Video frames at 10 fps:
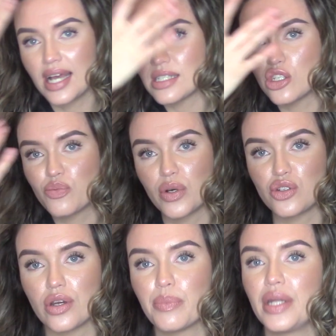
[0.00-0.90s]
As a spot
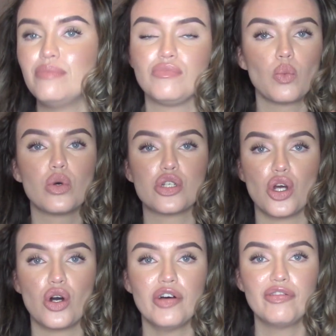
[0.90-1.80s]
treatment. Wash
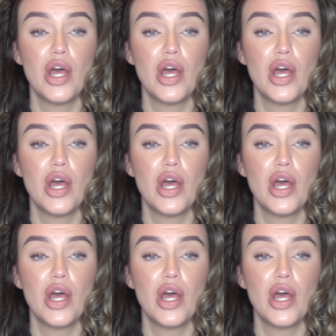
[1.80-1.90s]
it off.